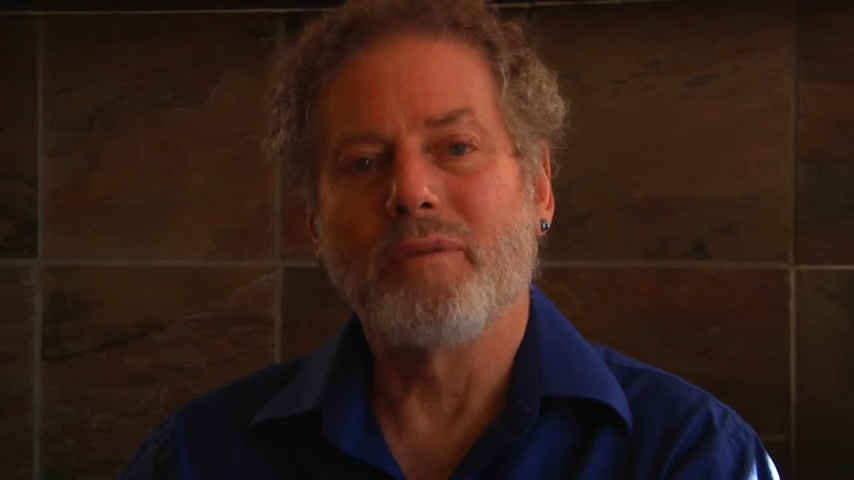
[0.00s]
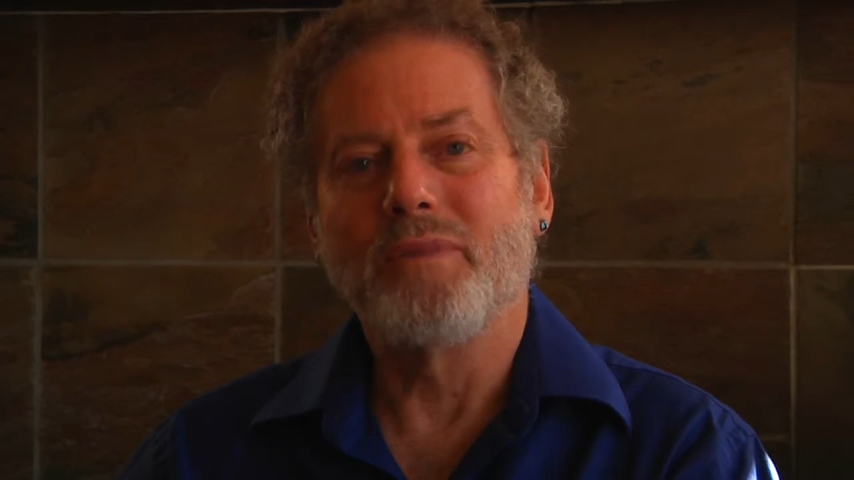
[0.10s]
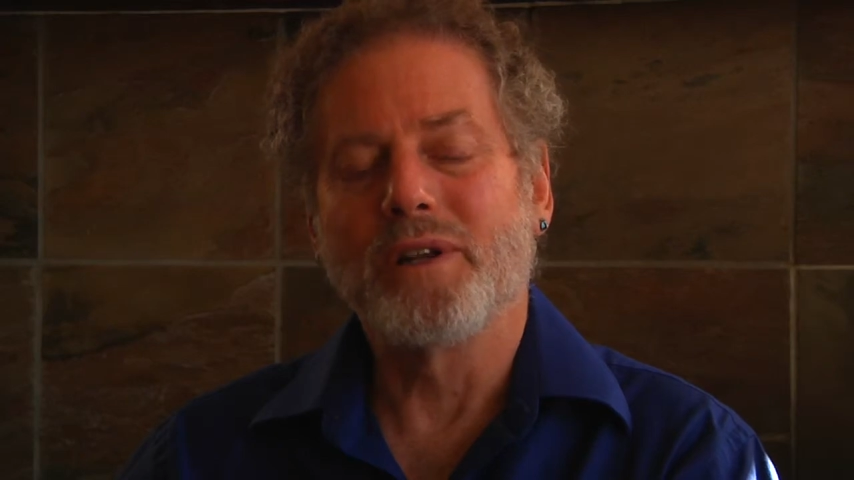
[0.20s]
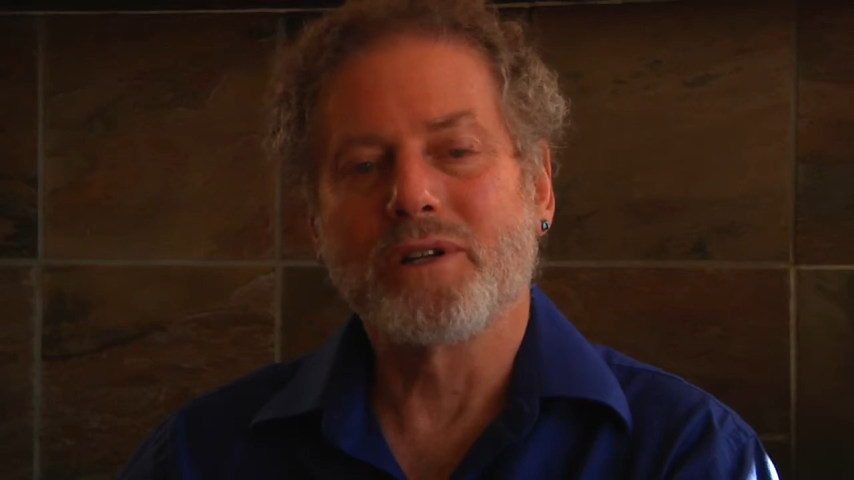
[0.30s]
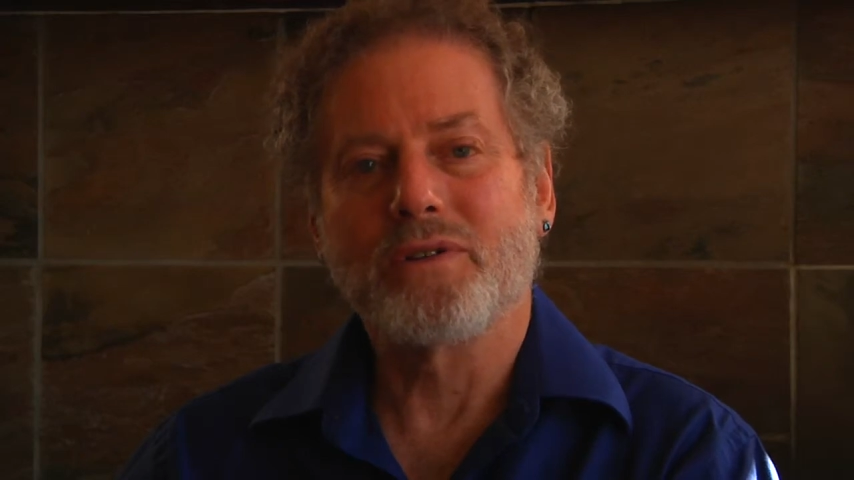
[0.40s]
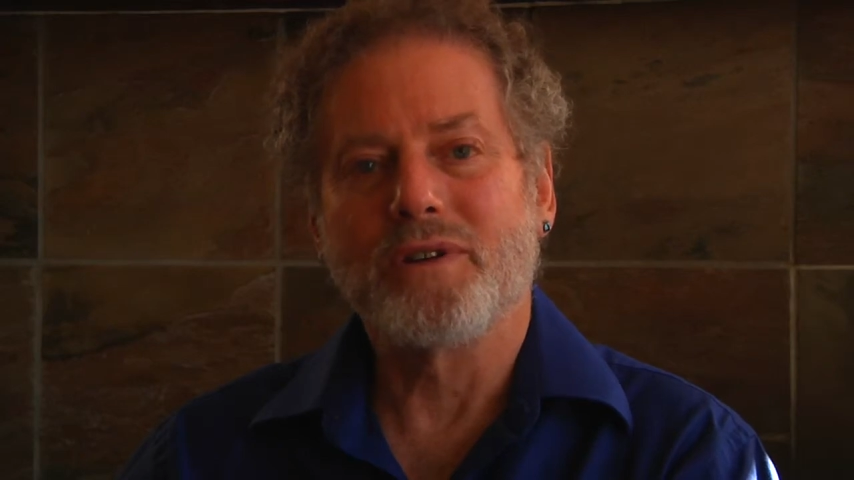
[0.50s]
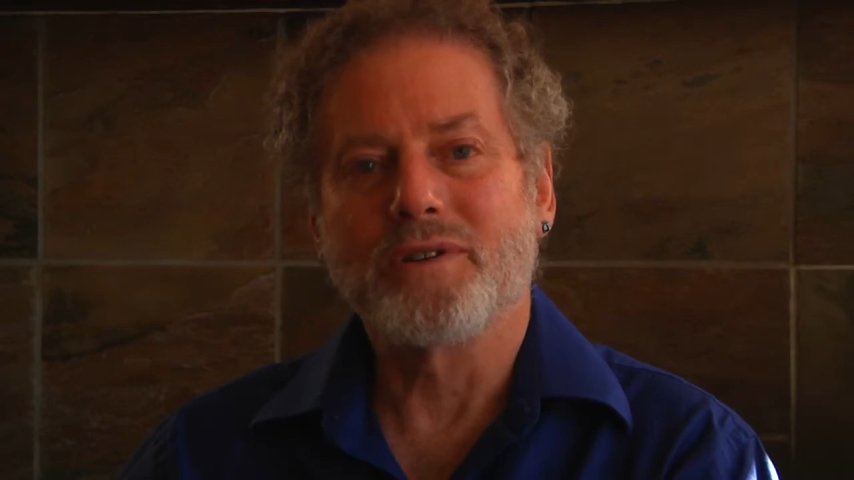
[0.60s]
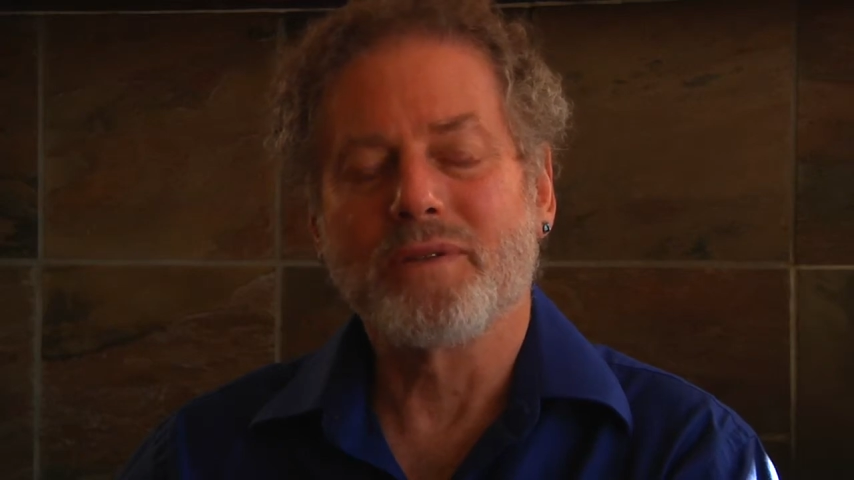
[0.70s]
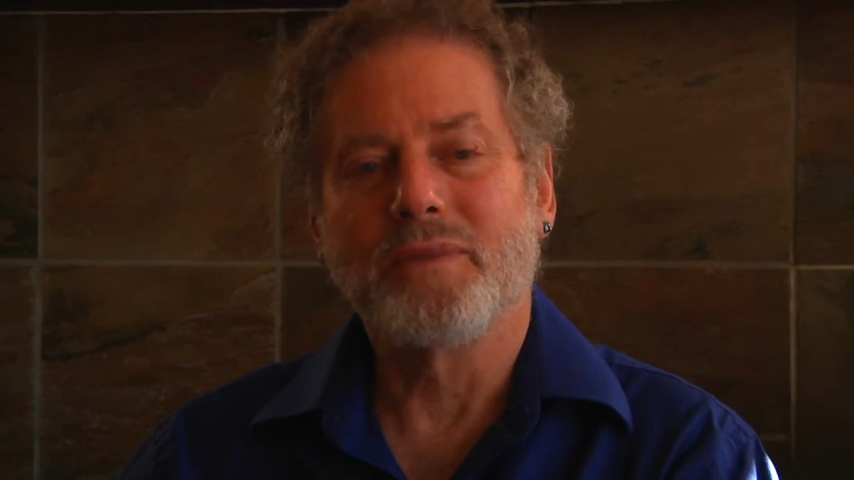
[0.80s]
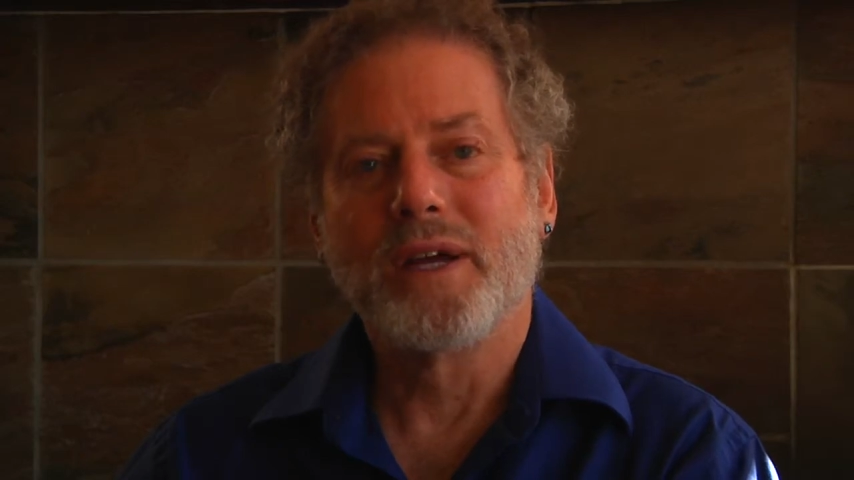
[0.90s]
and
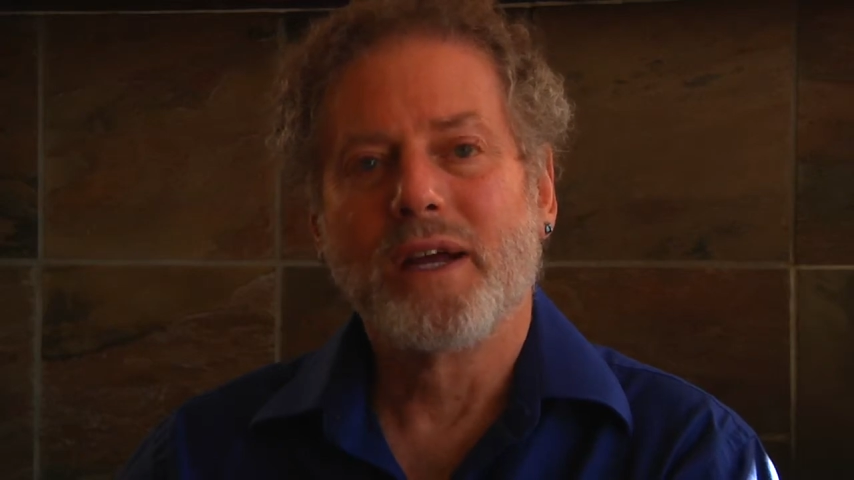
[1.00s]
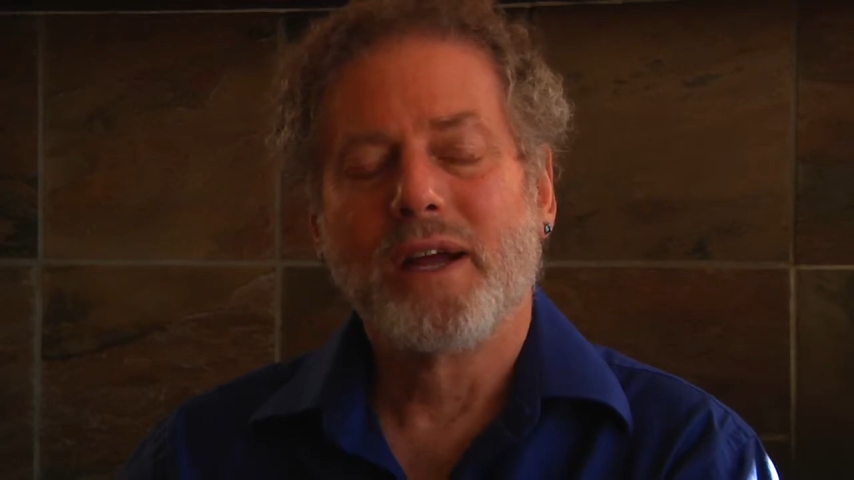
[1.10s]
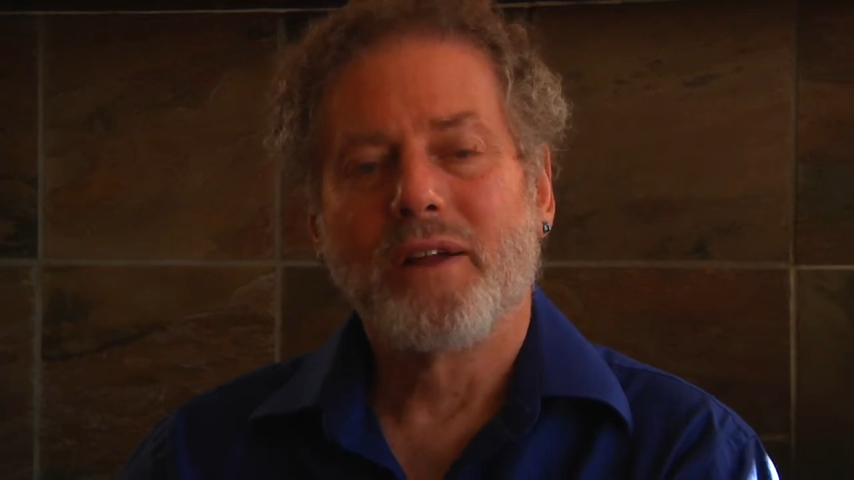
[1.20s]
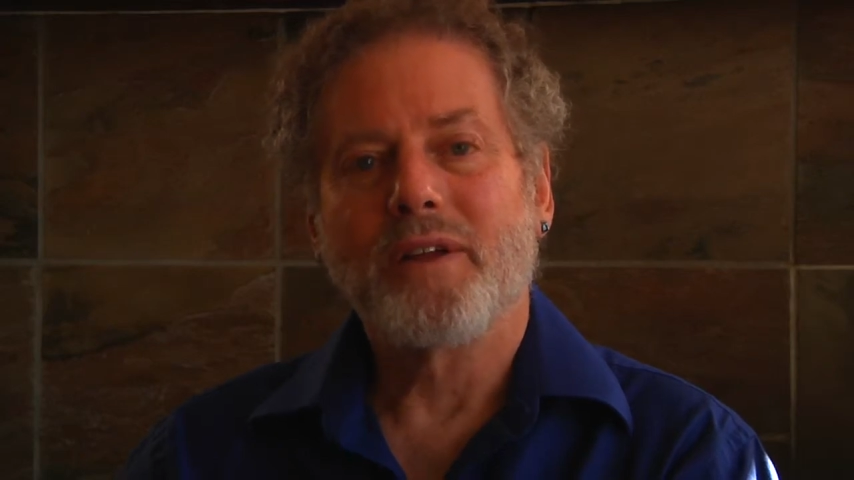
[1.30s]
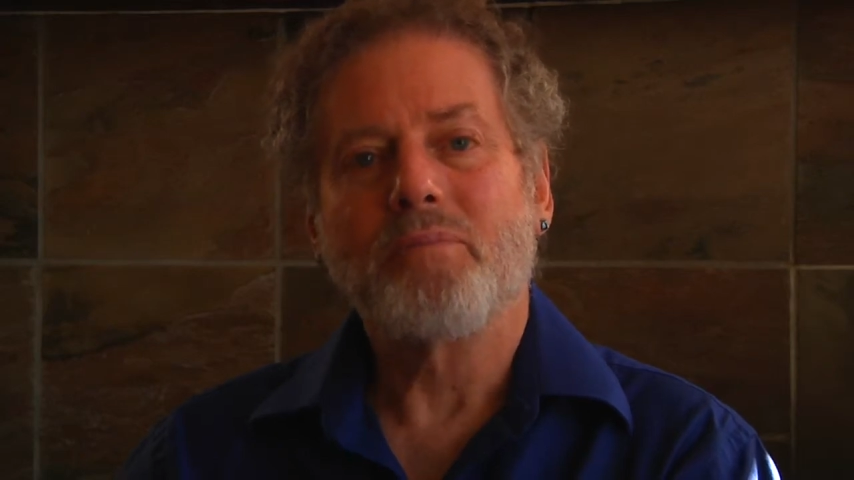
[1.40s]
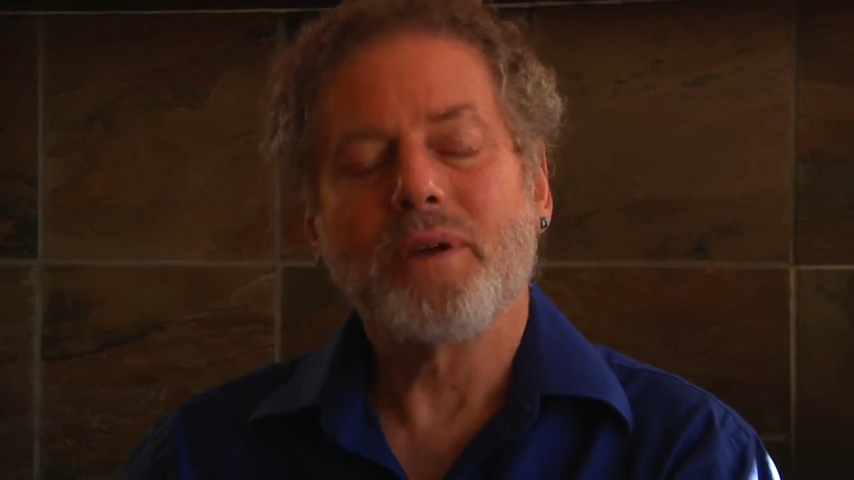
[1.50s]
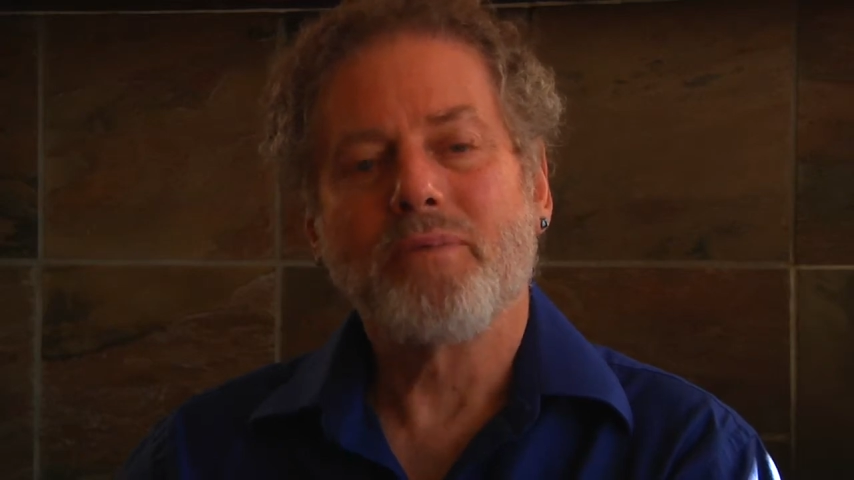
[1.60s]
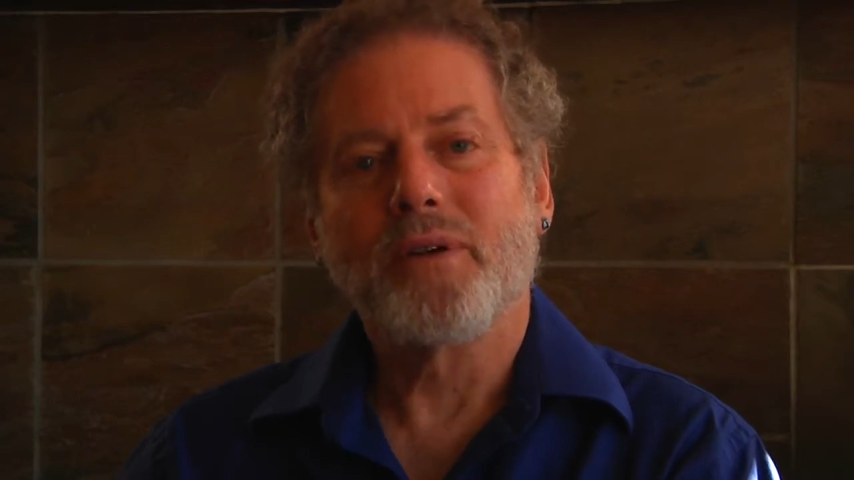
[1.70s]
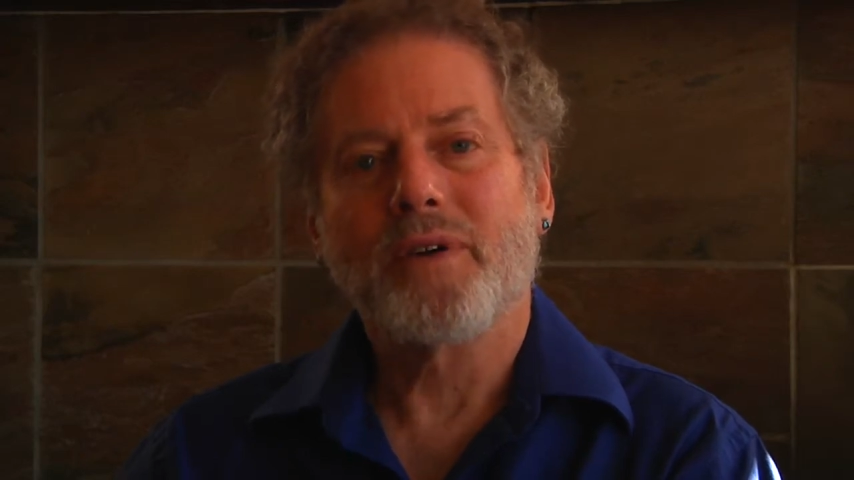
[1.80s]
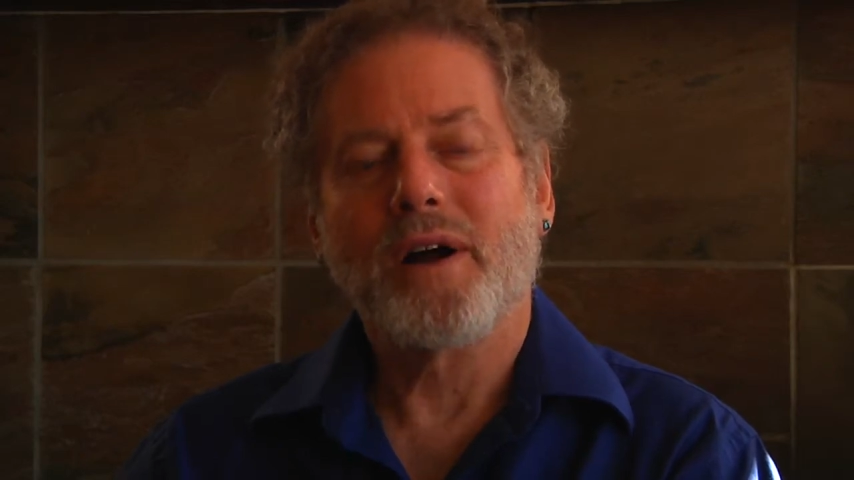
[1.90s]
militarism, that
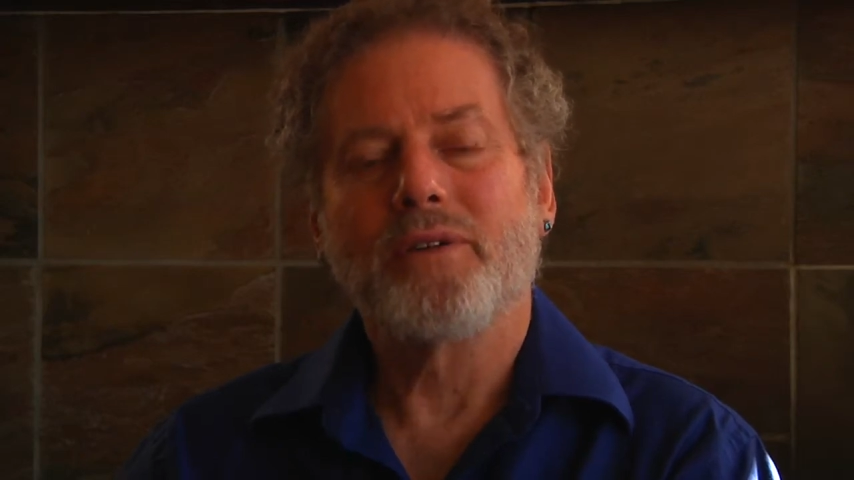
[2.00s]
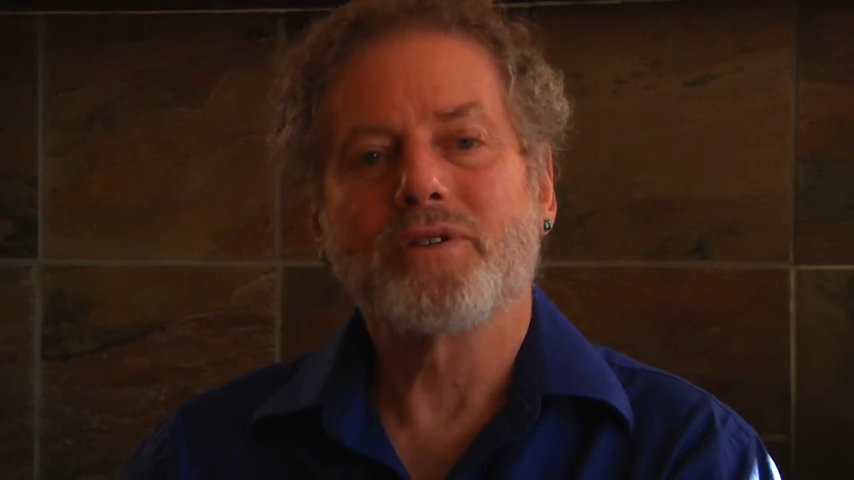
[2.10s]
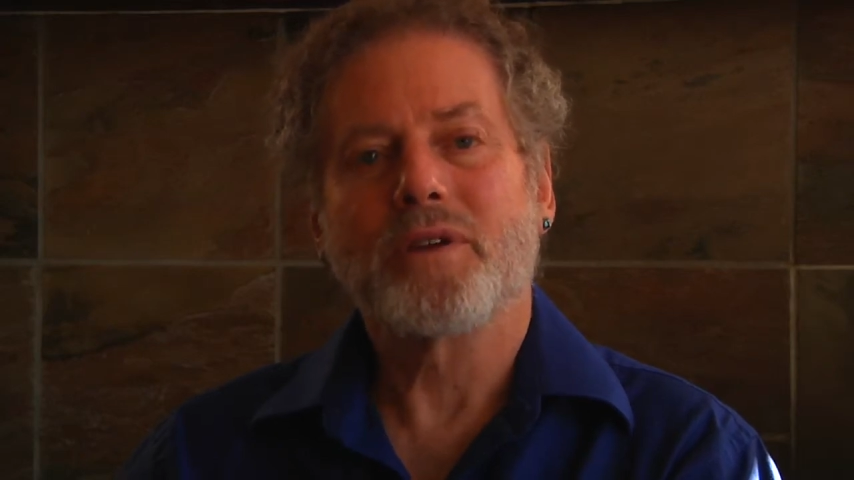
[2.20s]
people of colors,